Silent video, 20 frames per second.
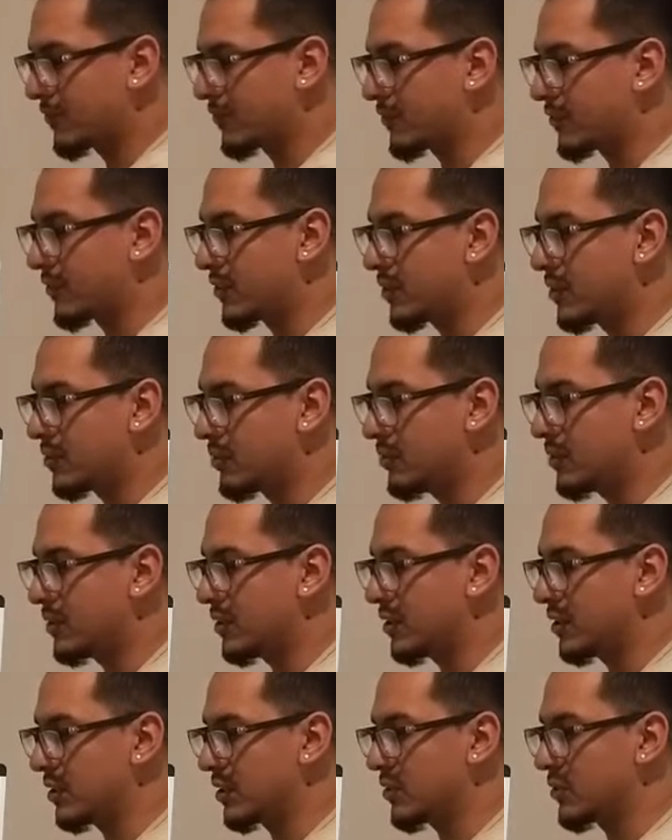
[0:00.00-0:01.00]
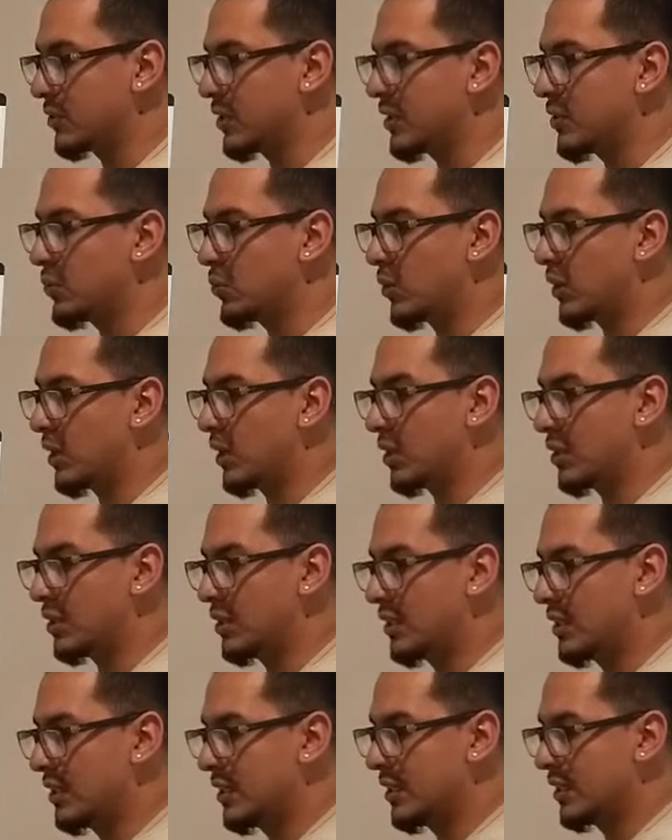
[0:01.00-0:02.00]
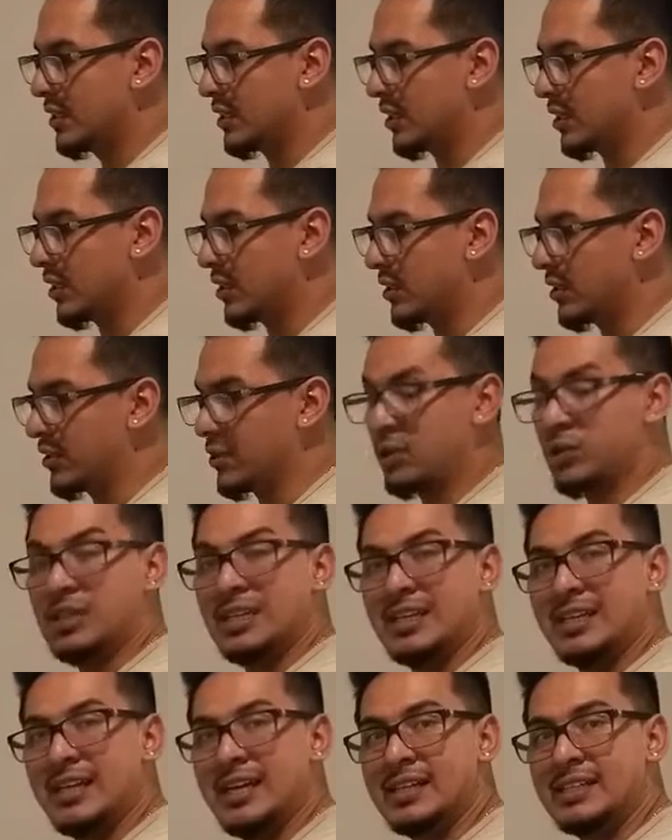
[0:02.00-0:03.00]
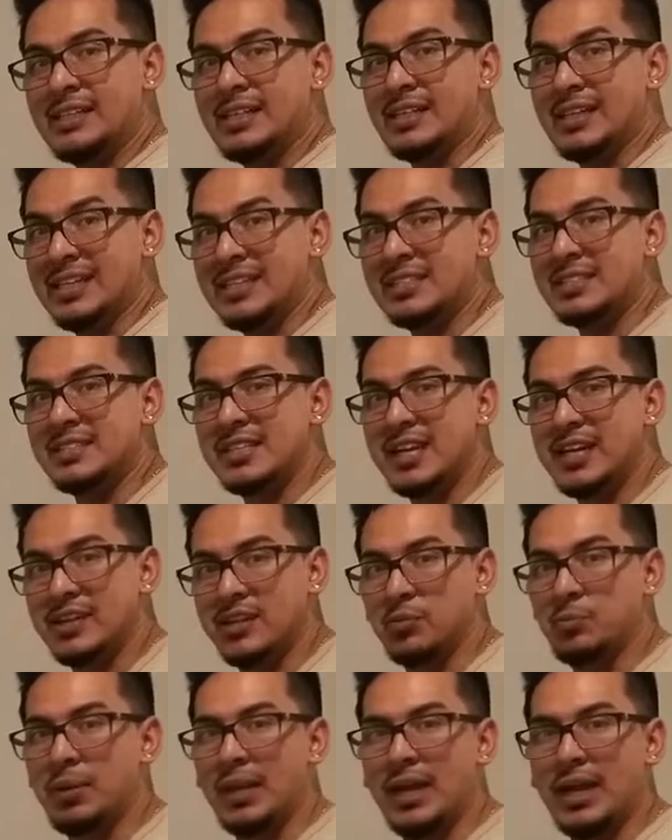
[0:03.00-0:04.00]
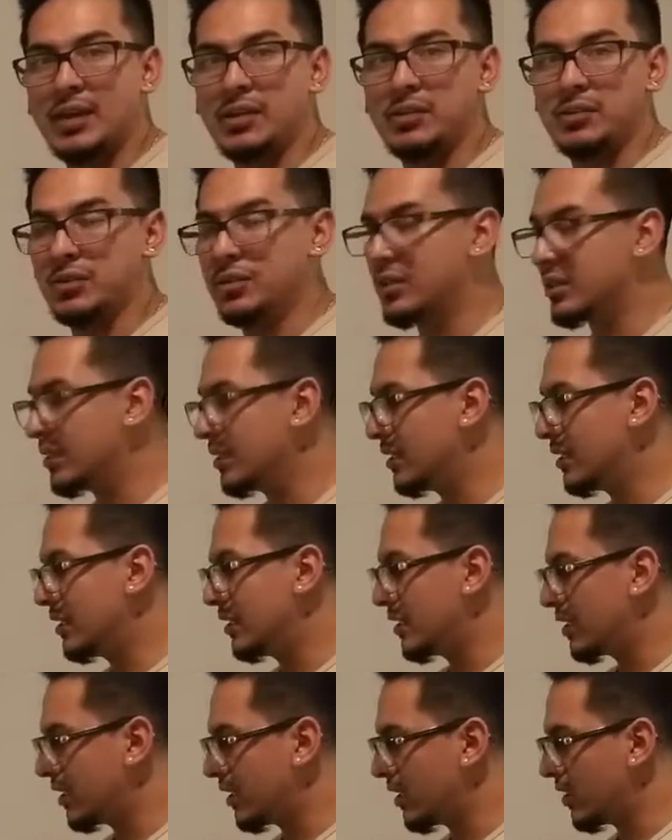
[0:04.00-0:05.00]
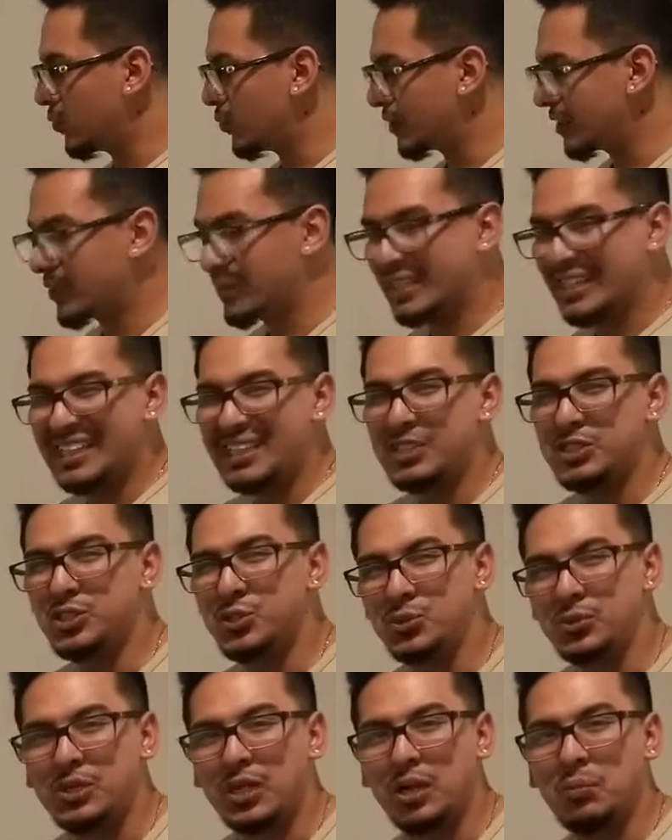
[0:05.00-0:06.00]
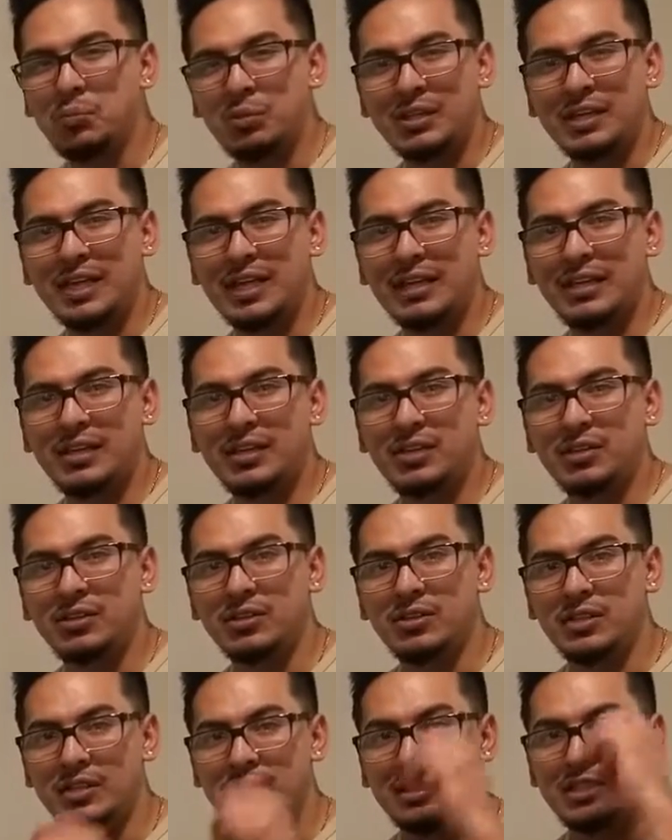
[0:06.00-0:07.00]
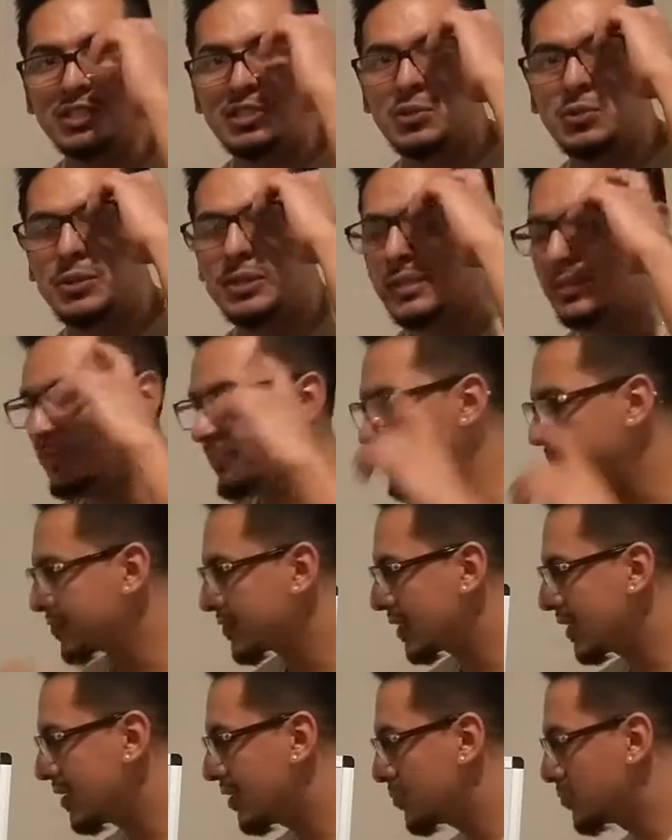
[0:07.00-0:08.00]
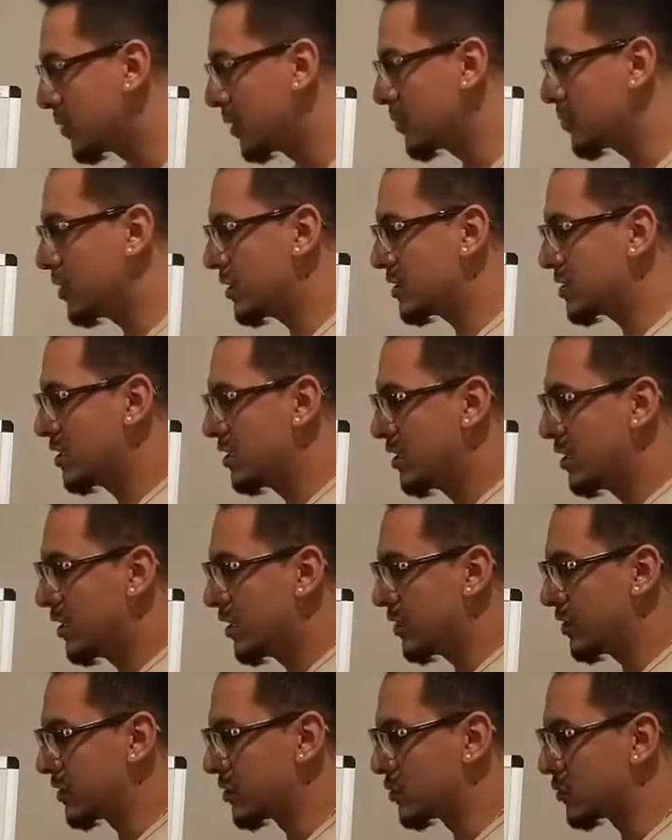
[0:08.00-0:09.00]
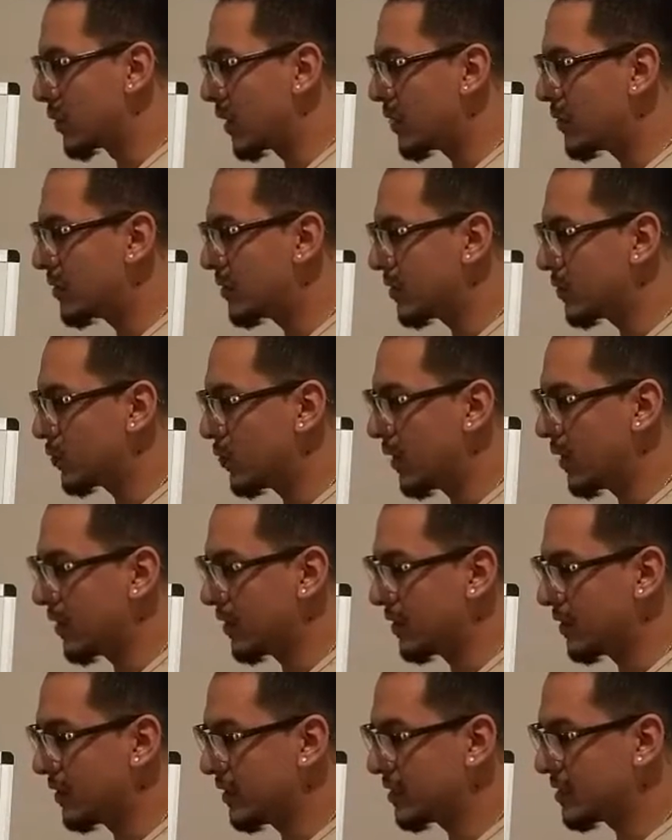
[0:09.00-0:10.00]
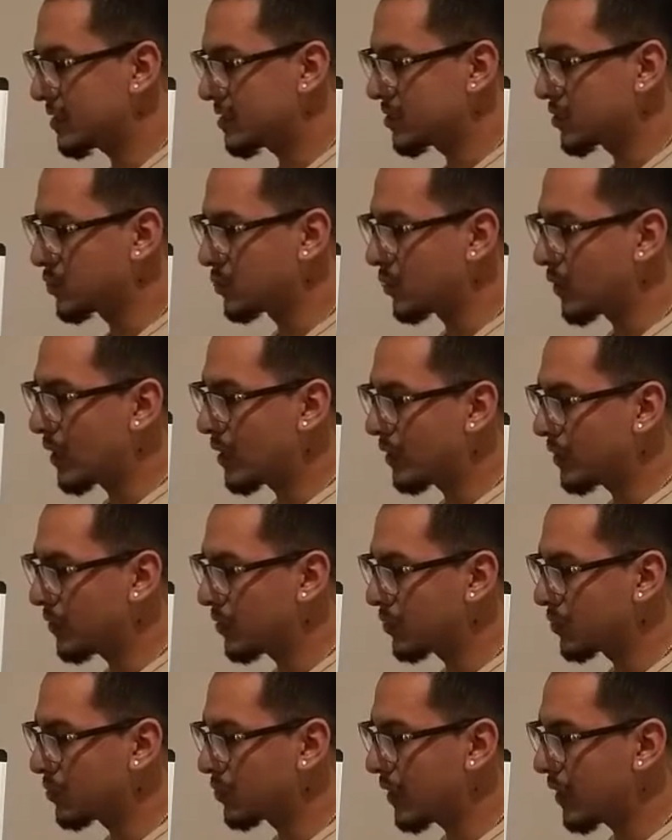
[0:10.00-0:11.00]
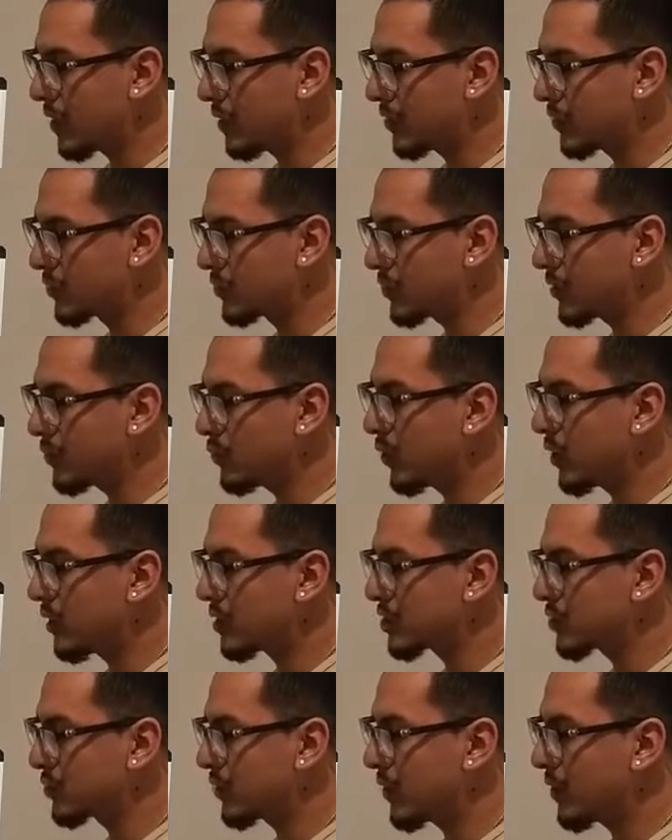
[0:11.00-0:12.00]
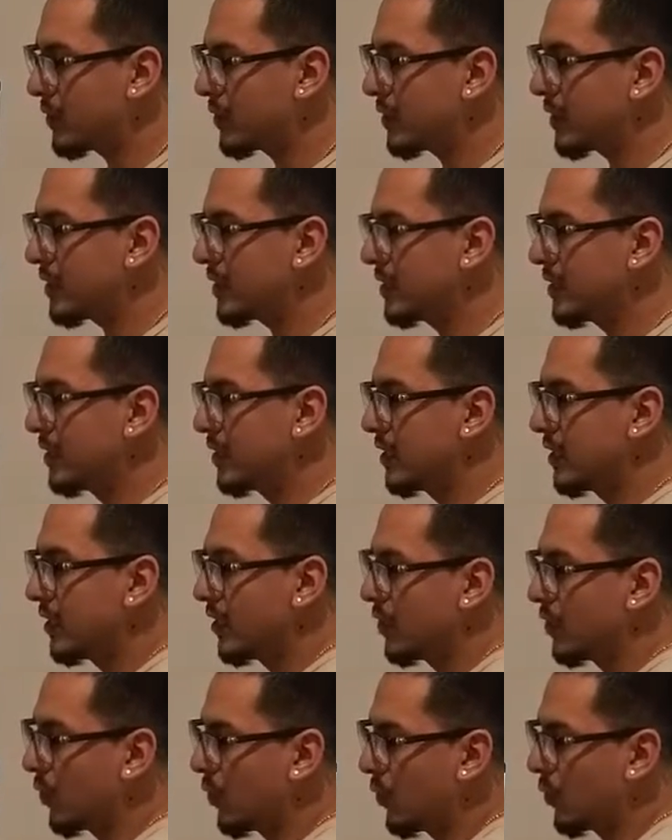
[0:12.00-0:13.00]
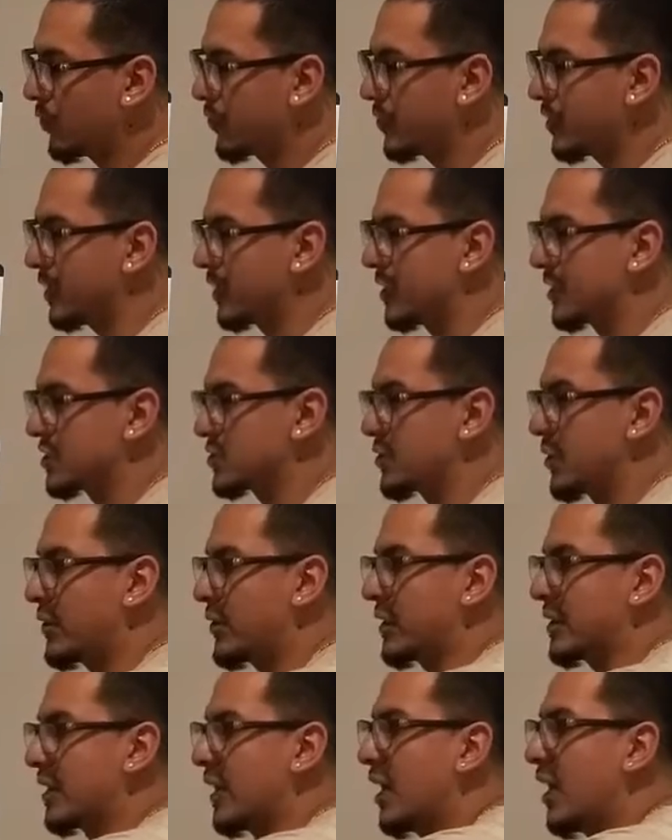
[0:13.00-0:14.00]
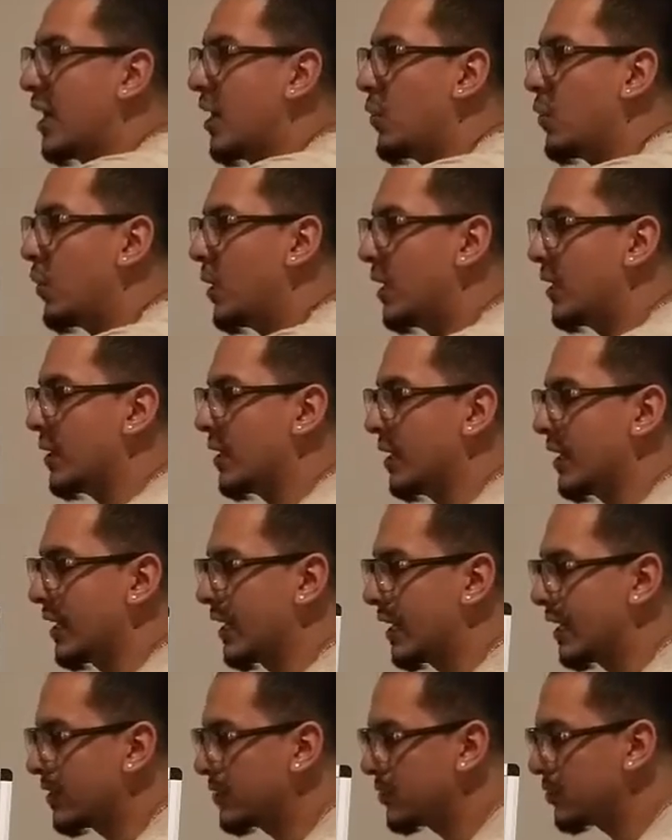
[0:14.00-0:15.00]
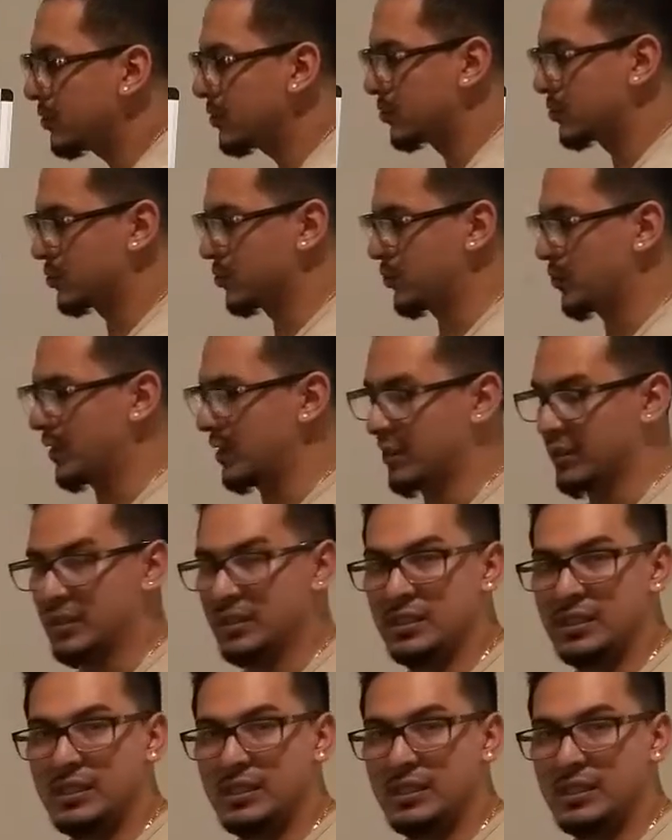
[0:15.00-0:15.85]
from the green wire. They're connected inside of the panel. Without getting too complicated or into it, pretty much the grounded wire. This is the green wire is grounding the whole thing. It's grounding the hot wire and the neutral wire.